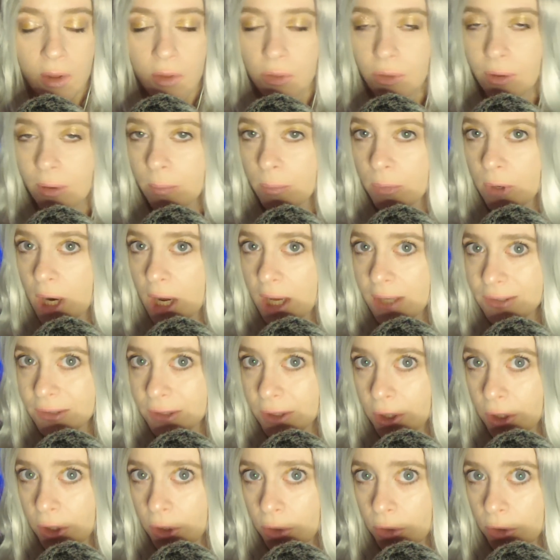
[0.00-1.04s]
The
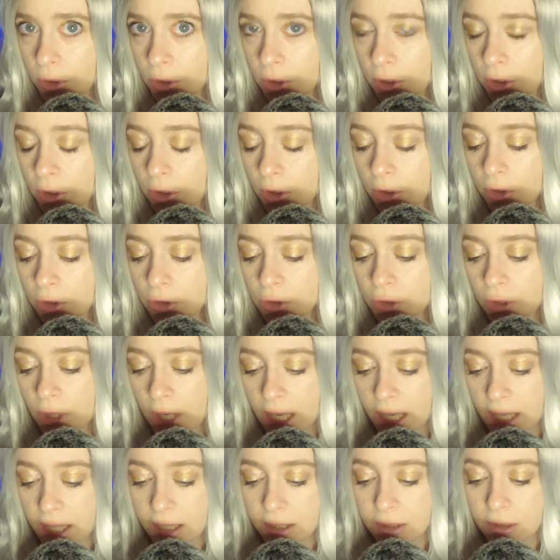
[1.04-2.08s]
prosecutor
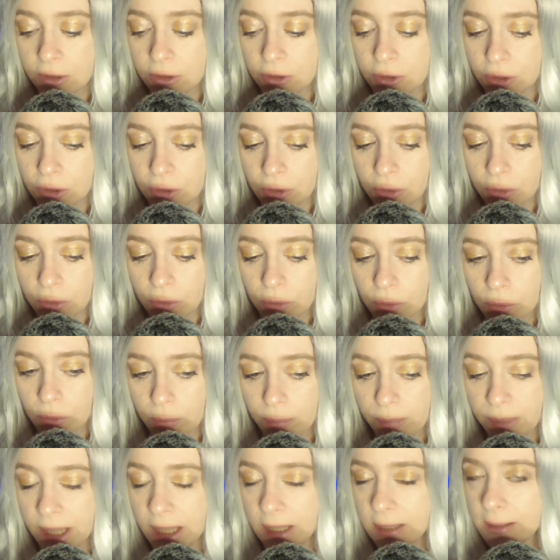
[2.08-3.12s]
tried to
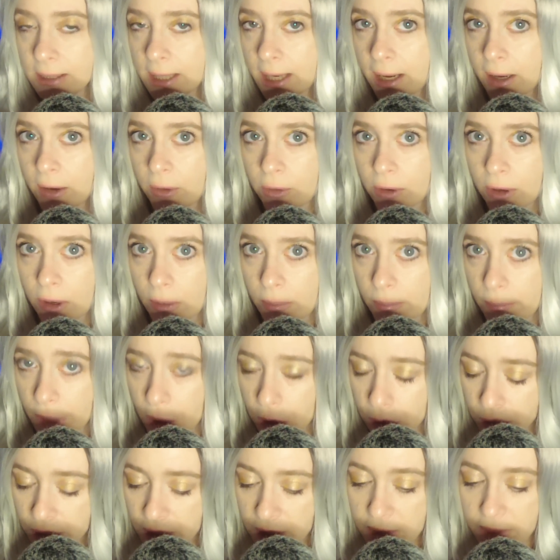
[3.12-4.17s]
paint out a
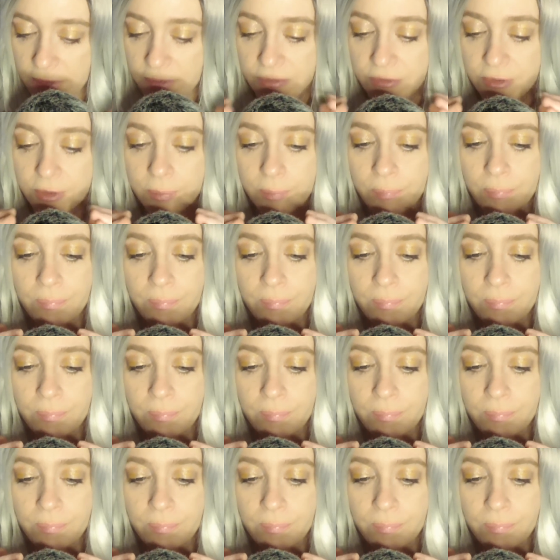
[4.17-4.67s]
motive,